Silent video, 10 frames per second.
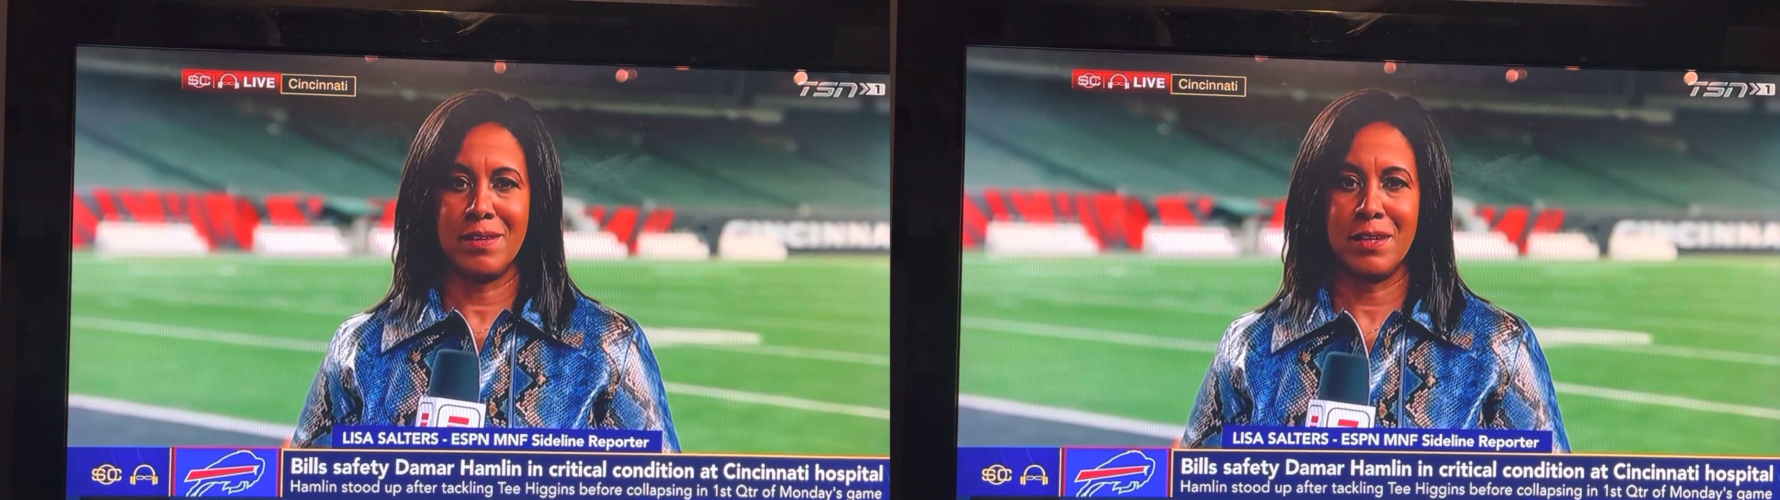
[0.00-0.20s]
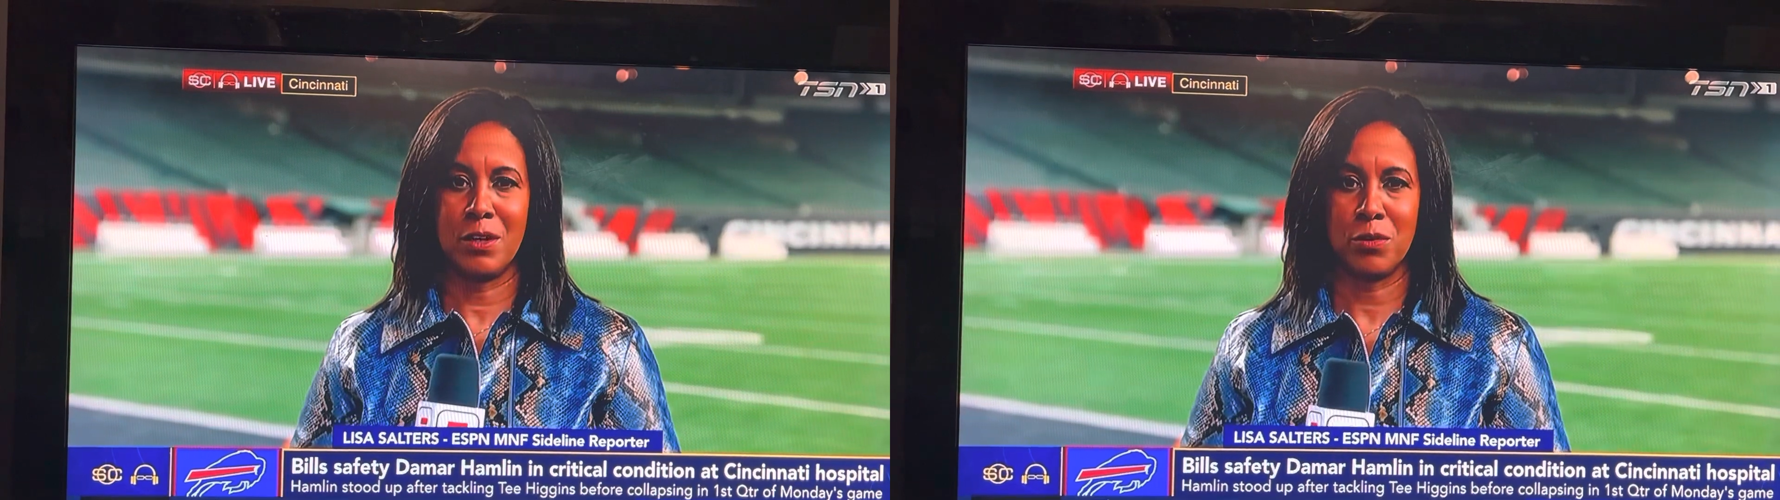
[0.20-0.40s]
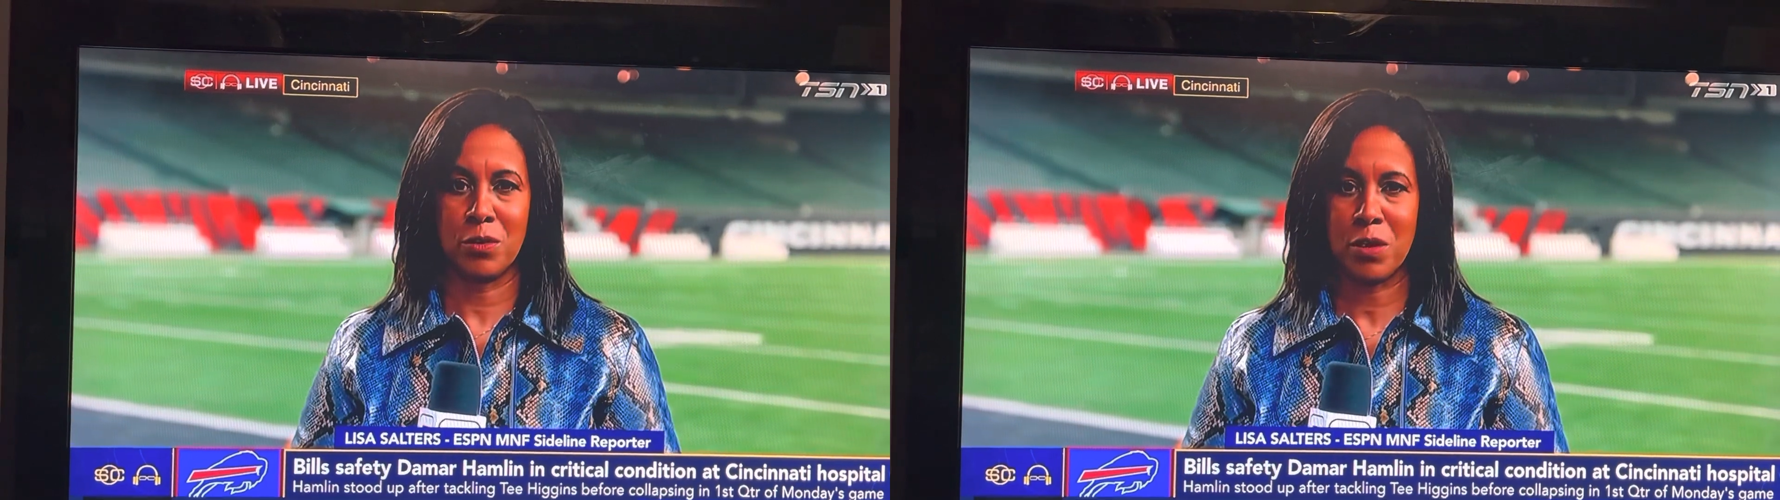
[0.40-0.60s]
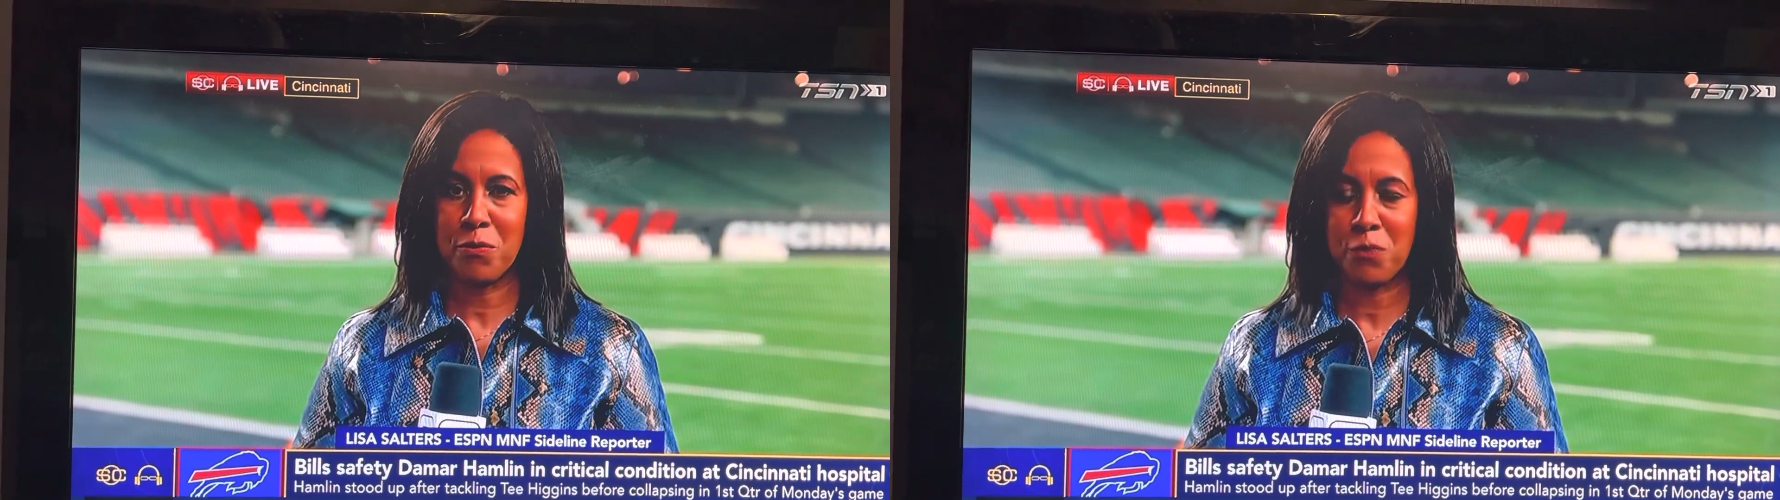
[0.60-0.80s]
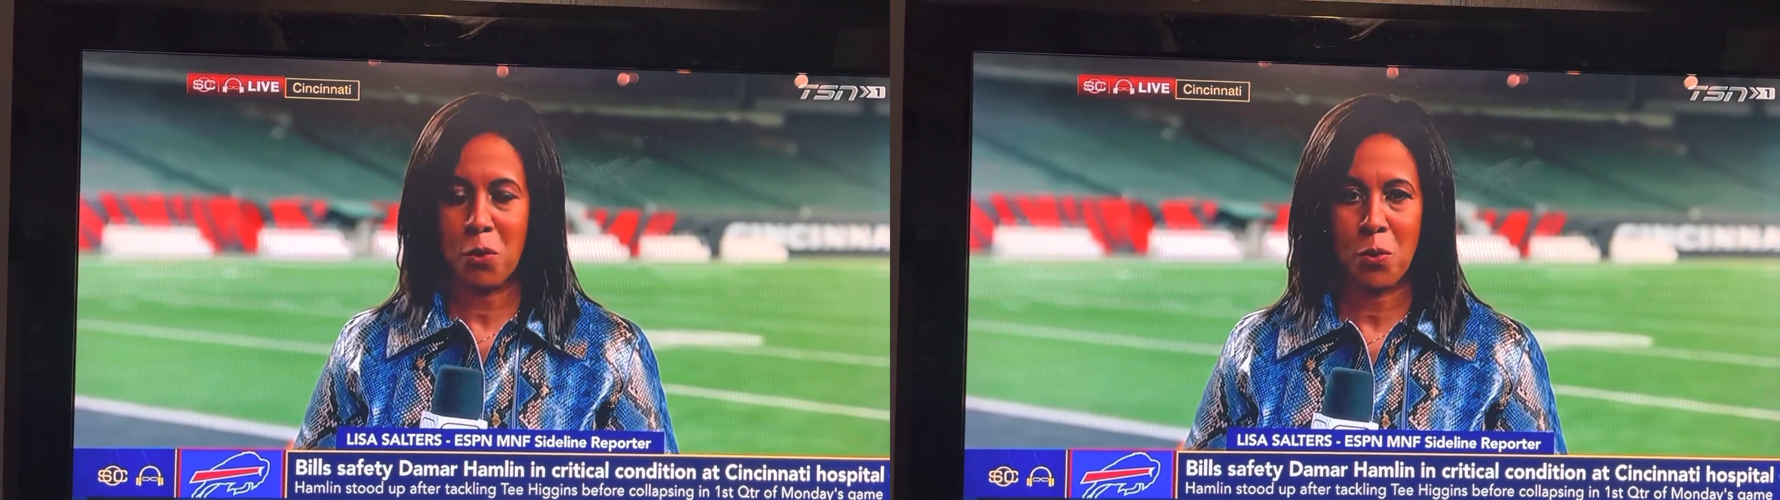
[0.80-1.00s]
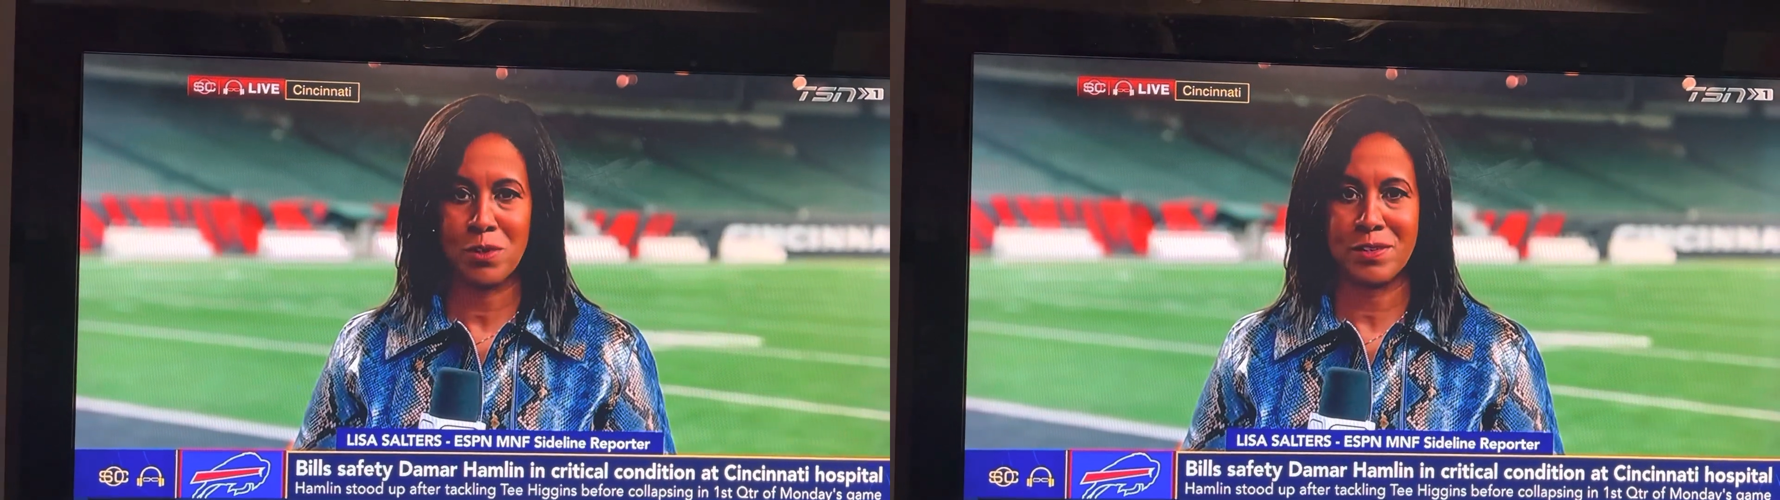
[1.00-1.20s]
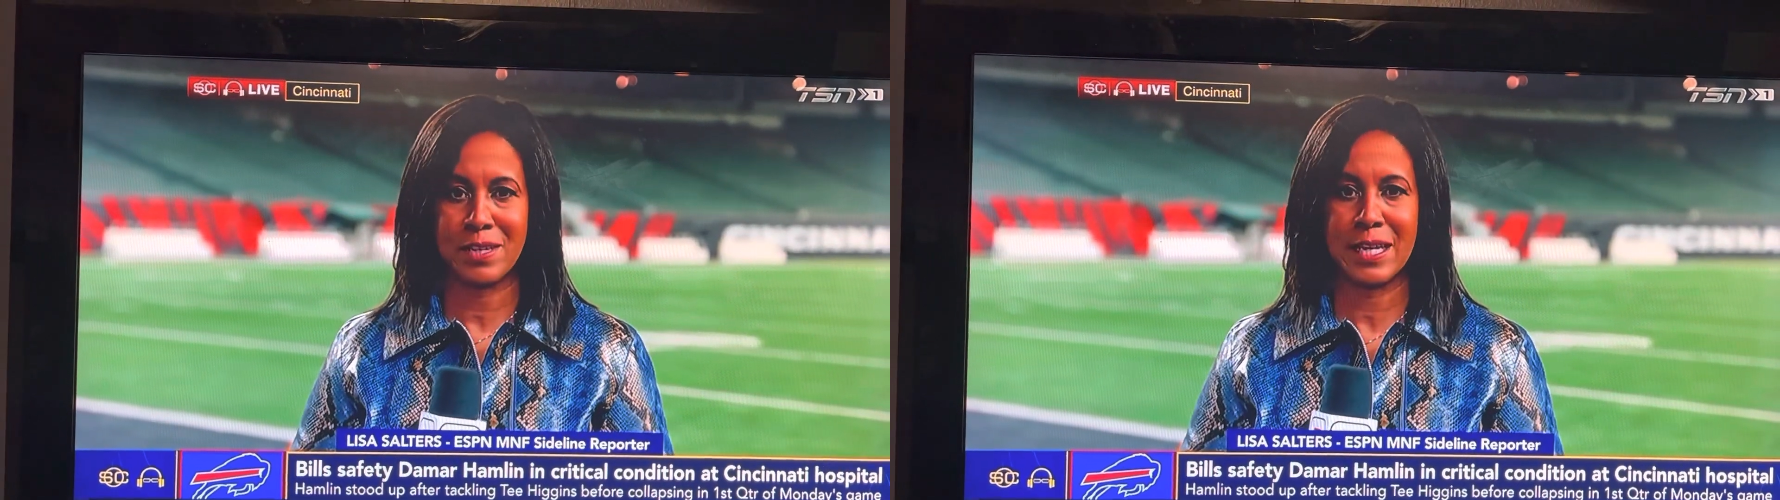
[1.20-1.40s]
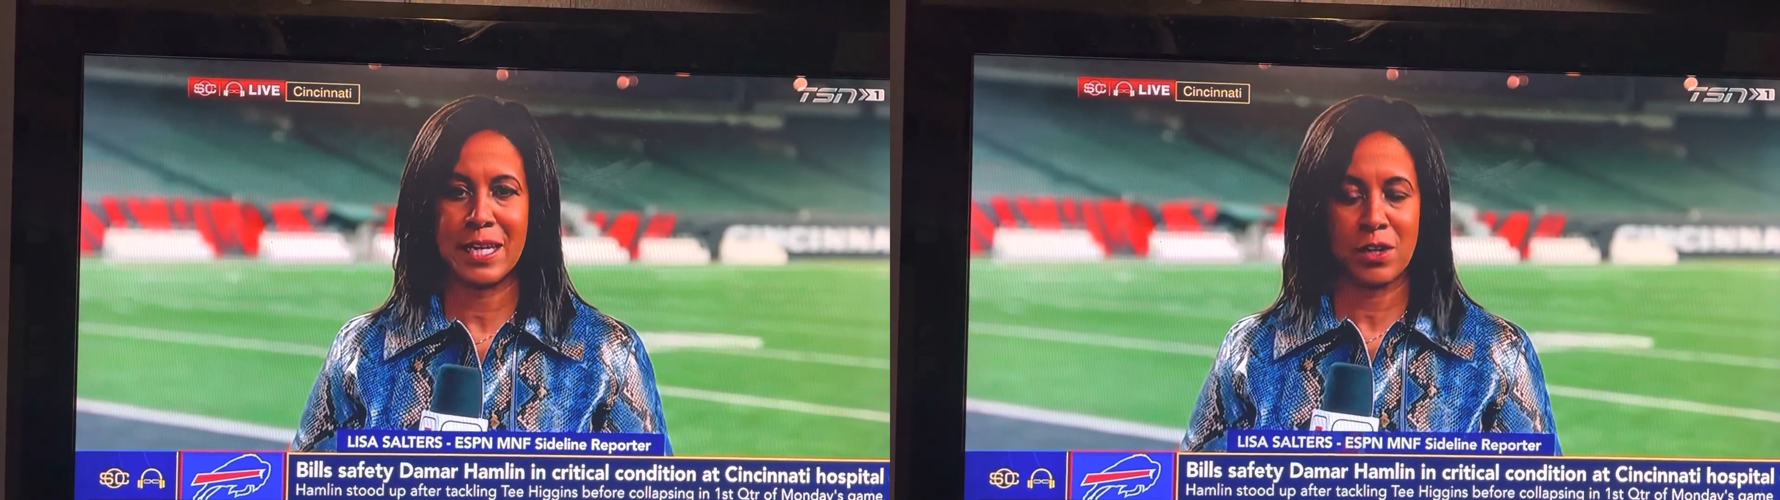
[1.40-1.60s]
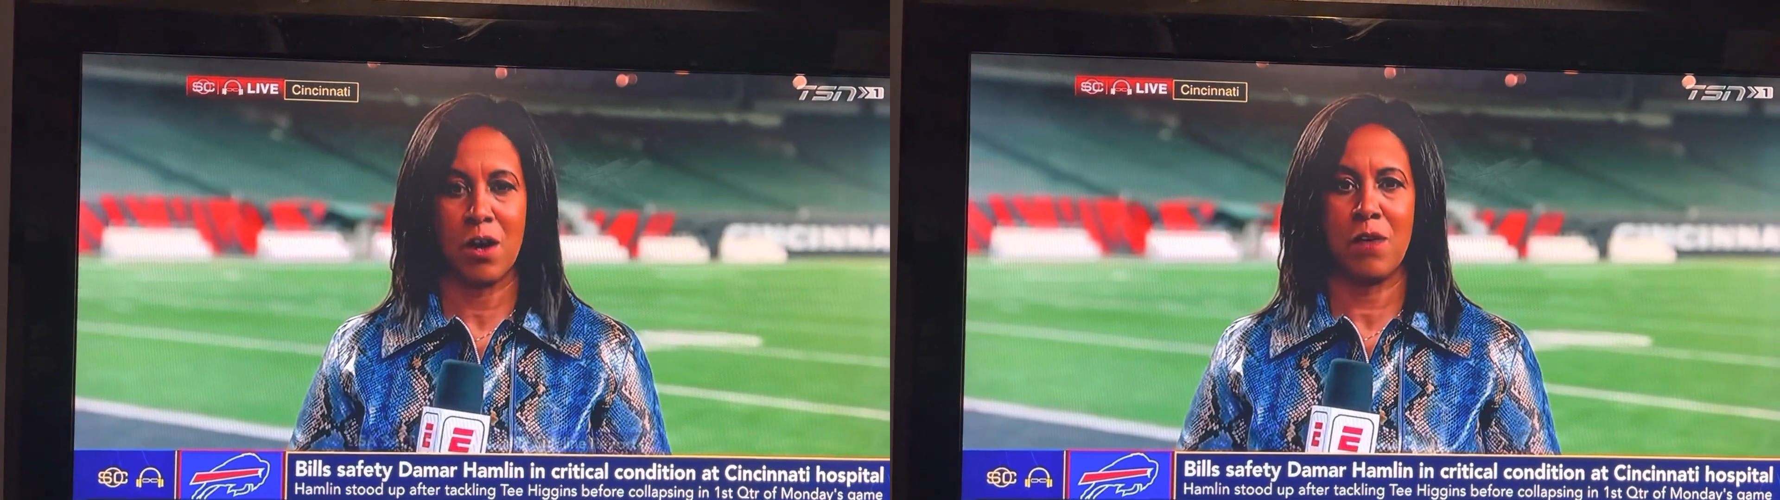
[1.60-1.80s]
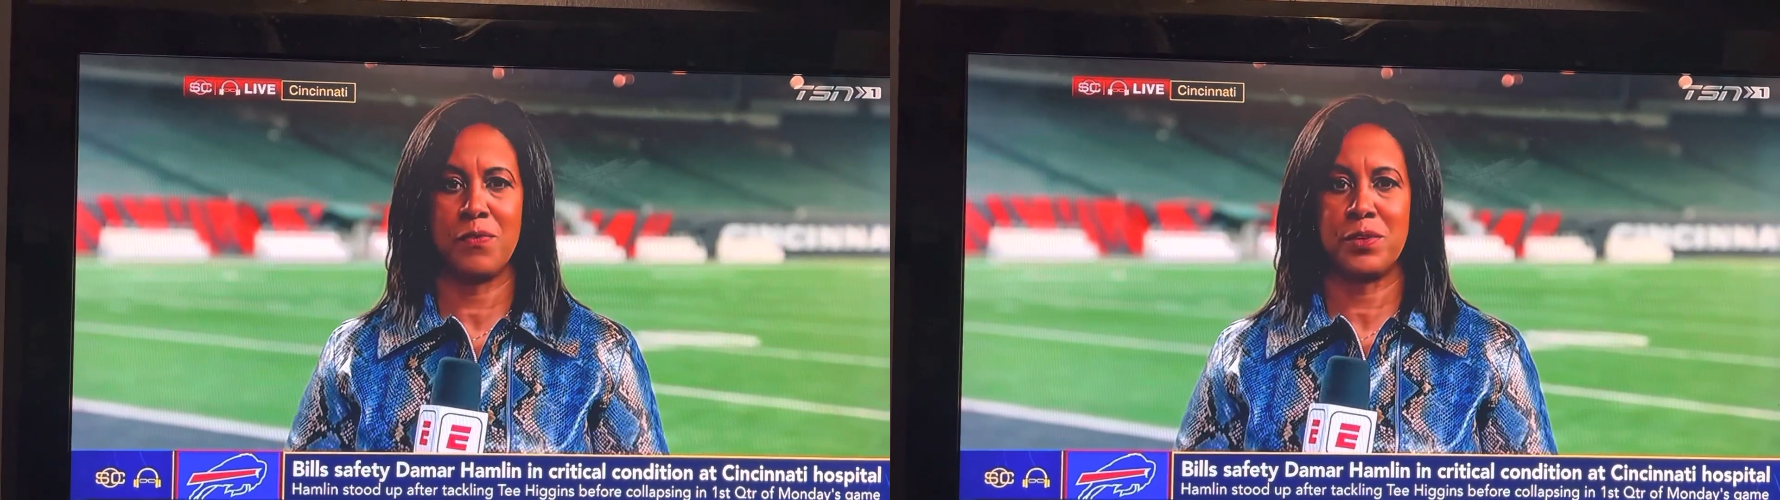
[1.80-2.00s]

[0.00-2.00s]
you know, looking forward to kickoff.